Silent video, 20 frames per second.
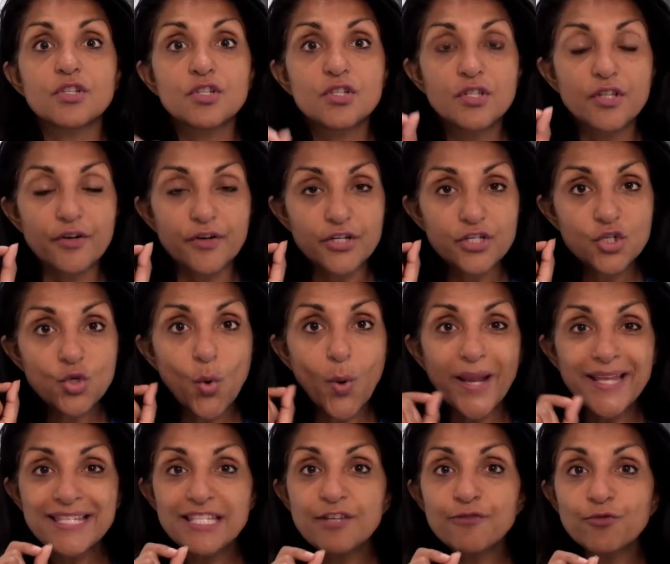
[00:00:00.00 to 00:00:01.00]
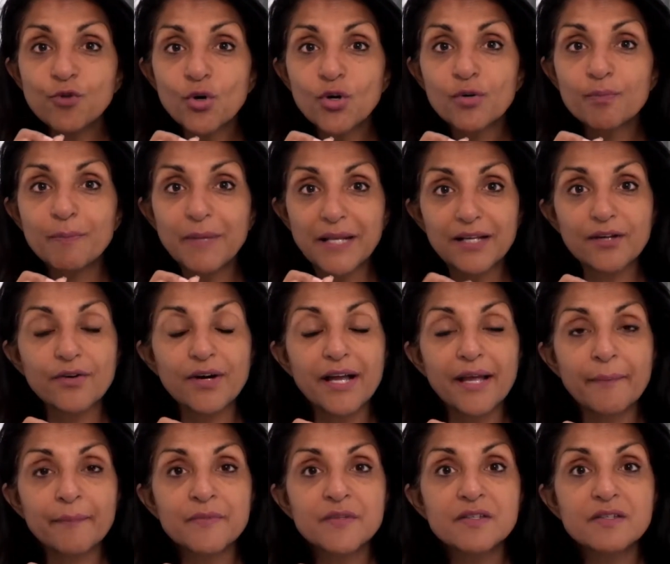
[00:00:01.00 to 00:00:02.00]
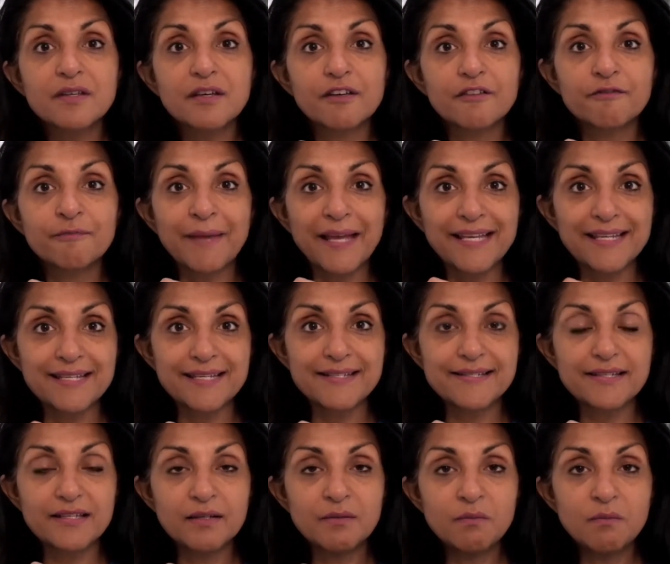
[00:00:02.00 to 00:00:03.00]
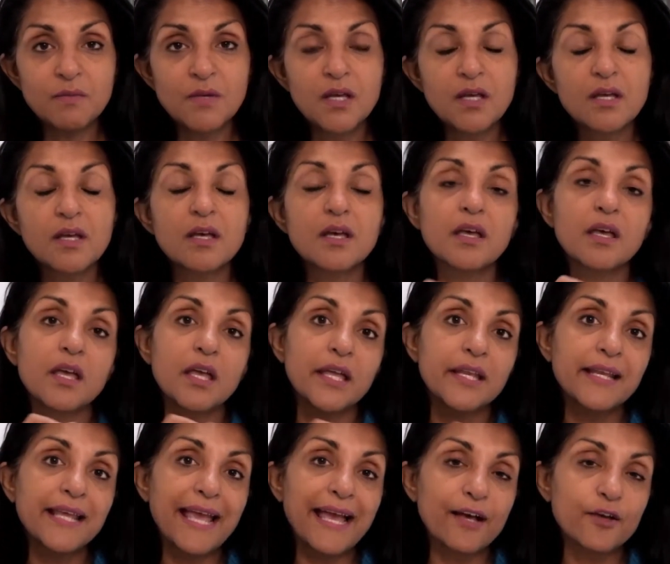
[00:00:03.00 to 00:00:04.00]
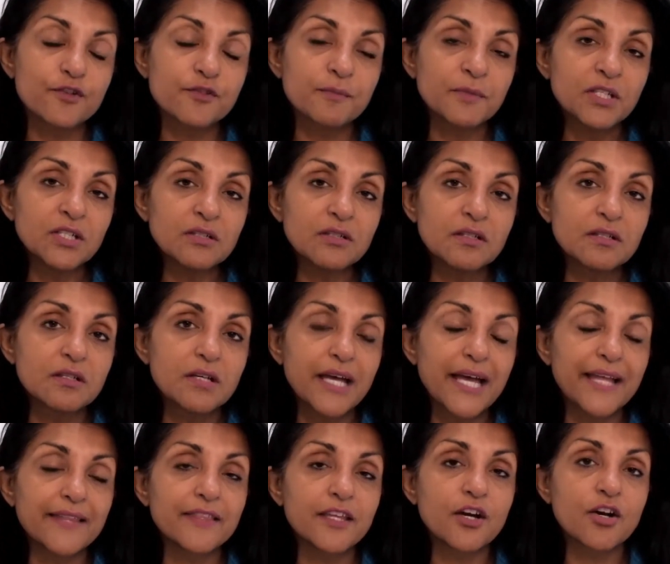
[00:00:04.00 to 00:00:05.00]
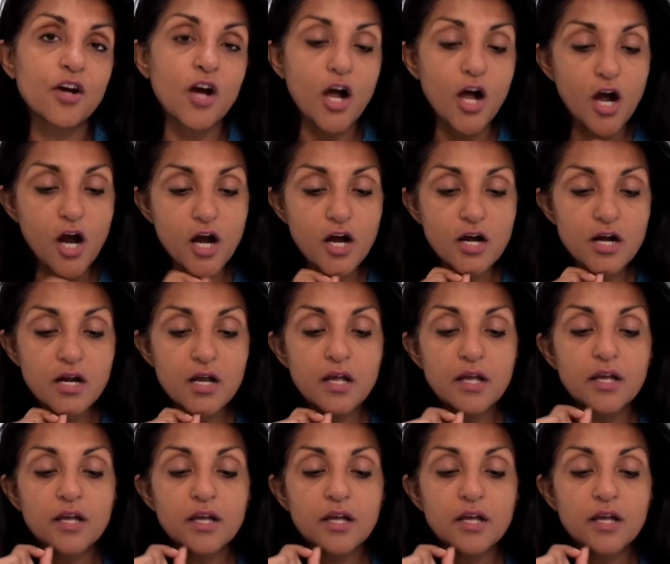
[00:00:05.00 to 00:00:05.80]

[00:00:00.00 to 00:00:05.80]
24 milligrams of magnesium in cow's milk, and there are